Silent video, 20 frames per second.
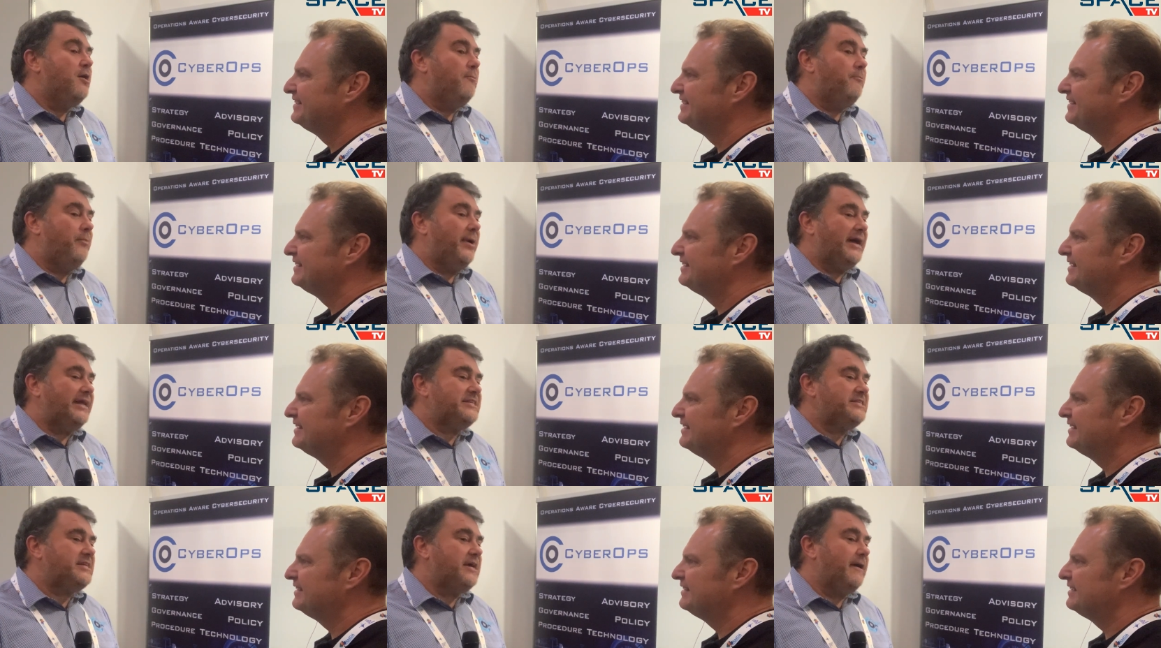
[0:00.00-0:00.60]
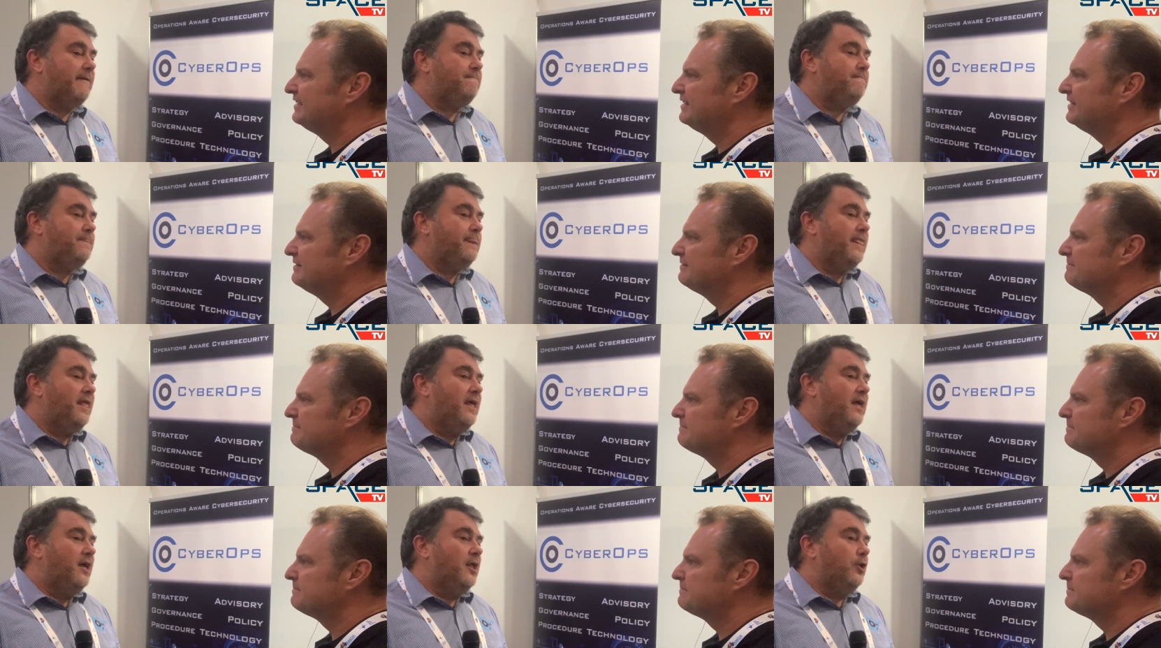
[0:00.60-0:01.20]
Speaker 1: But um,
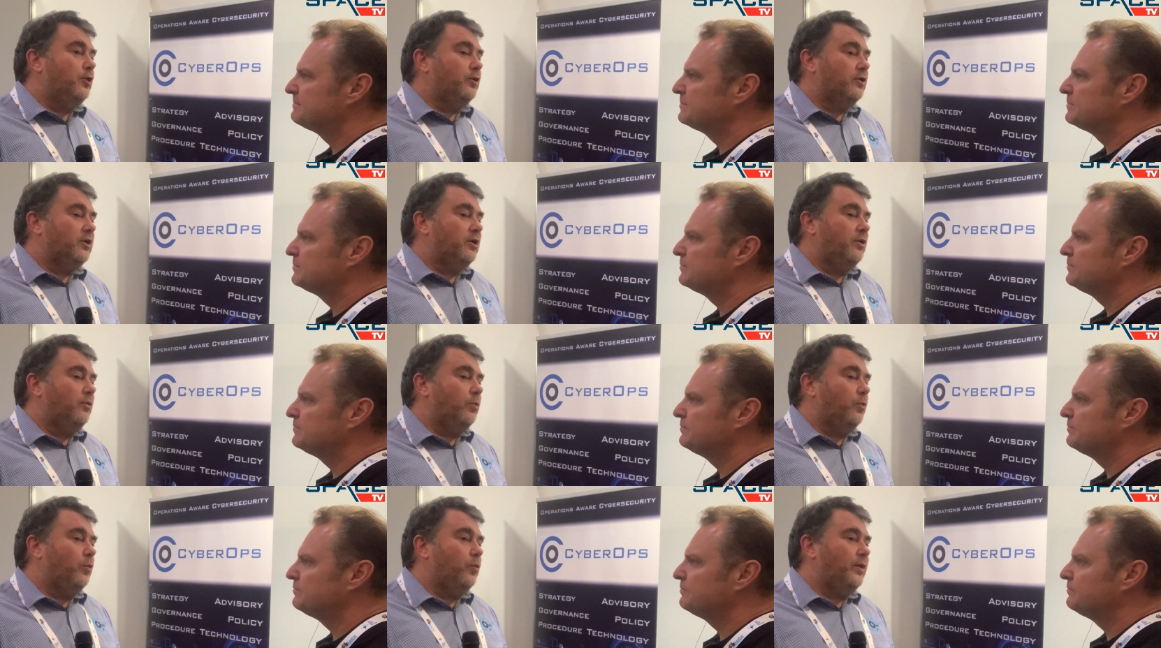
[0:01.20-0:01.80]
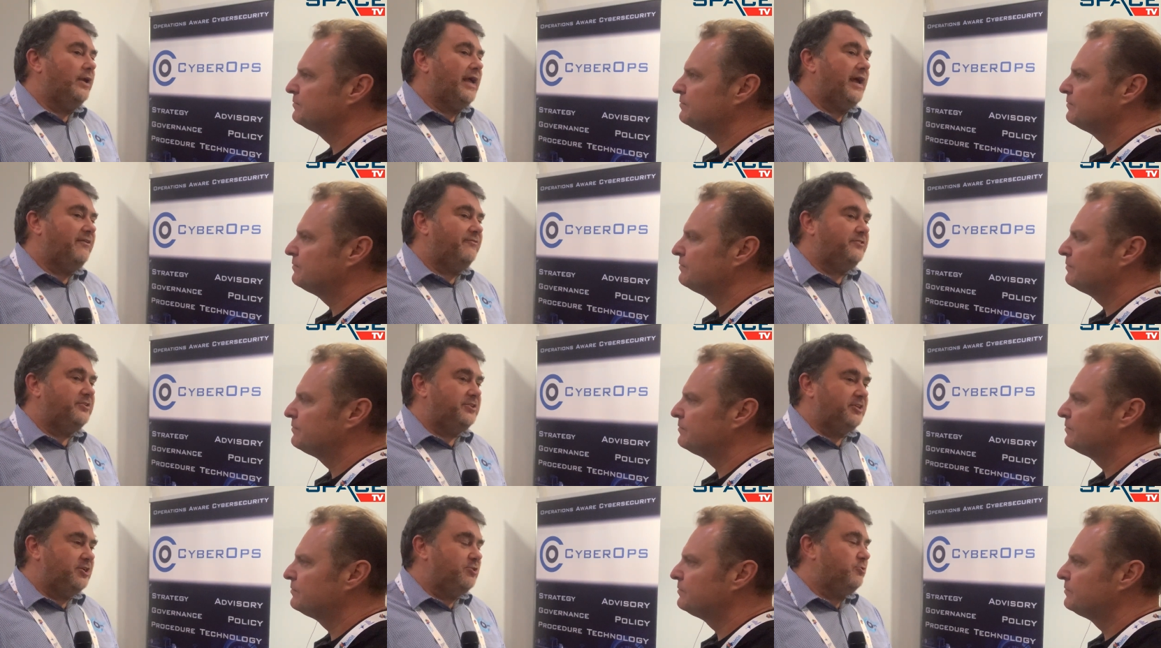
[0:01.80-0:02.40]
look we have
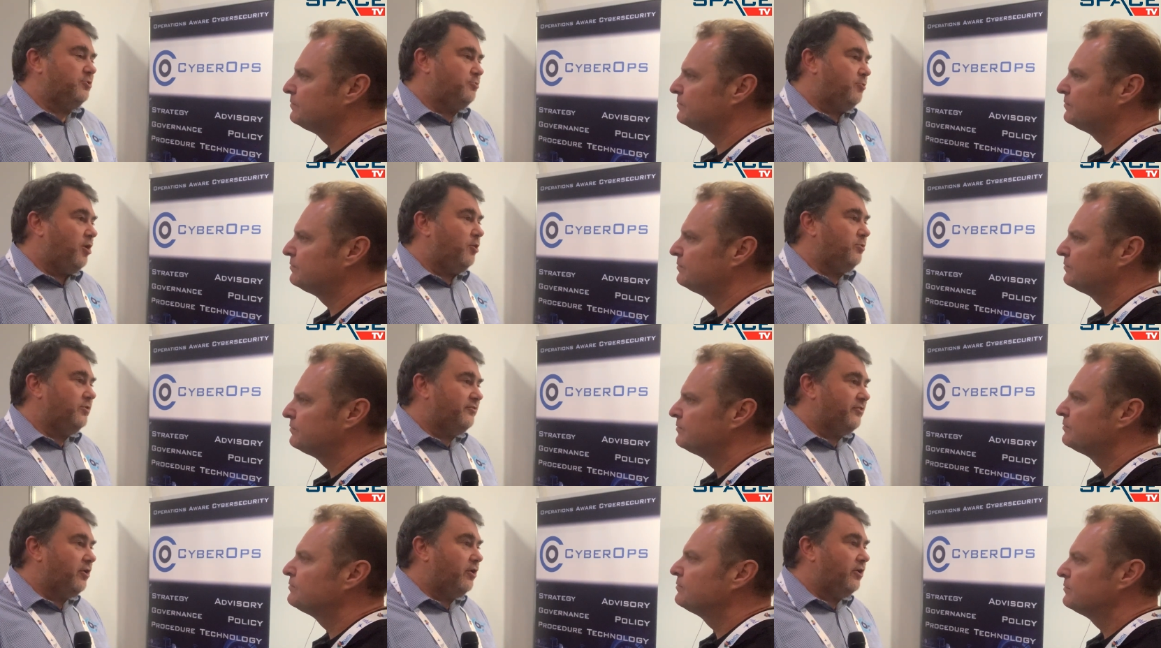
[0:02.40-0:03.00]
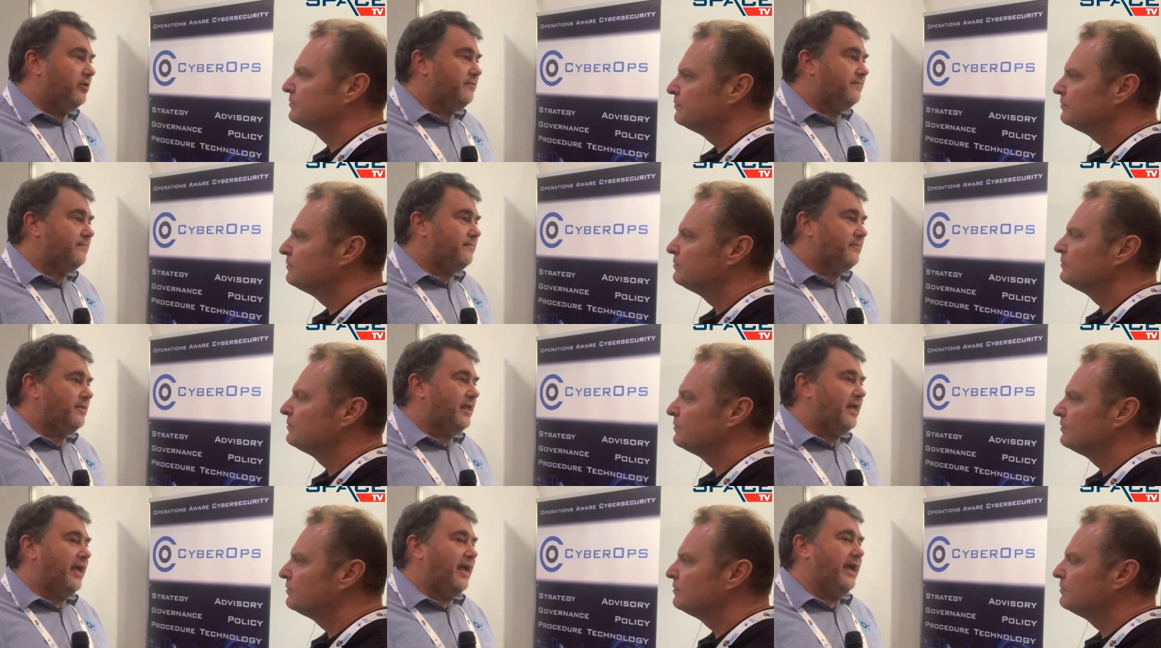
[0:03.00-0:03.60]
to deal with what we've got,
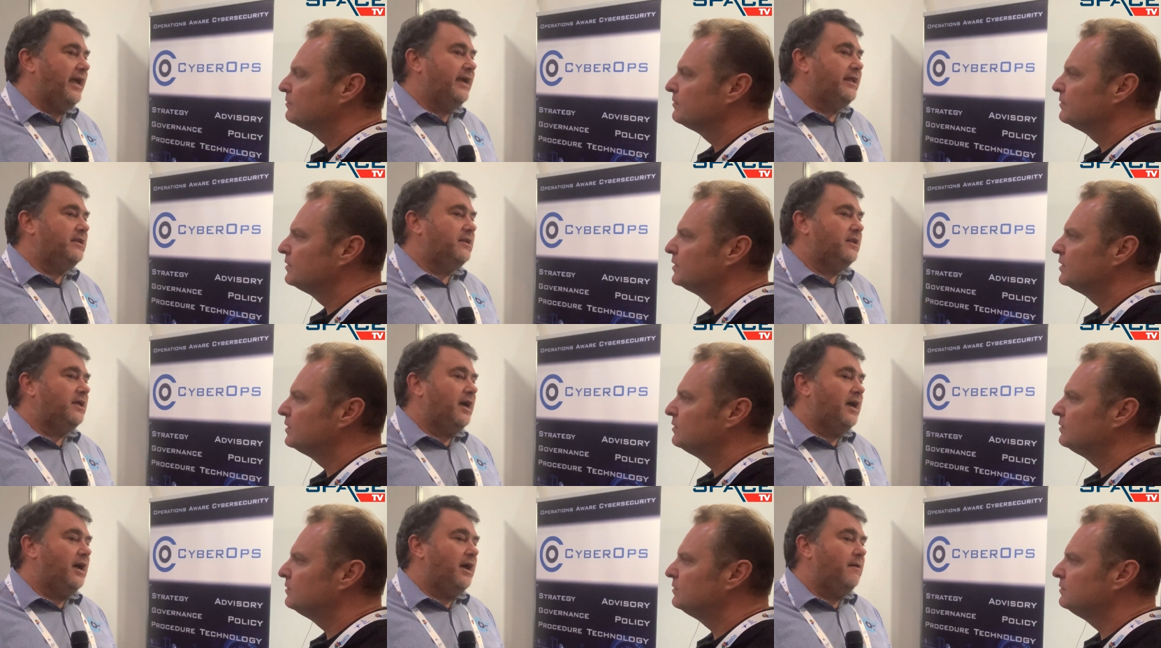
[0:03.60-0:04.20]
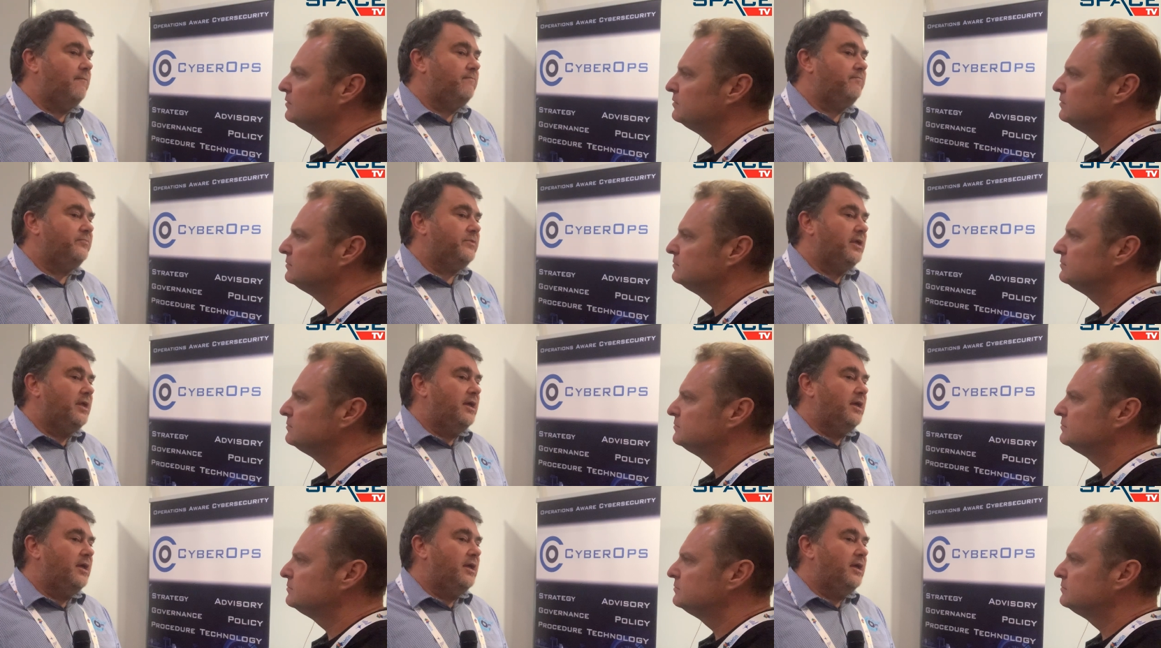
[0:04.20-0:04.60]
and um,